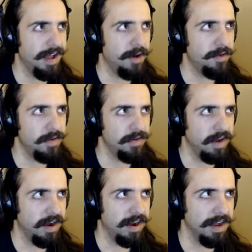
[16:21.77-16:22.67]
over
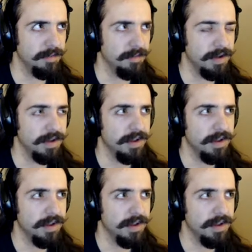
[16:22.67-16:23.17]
time,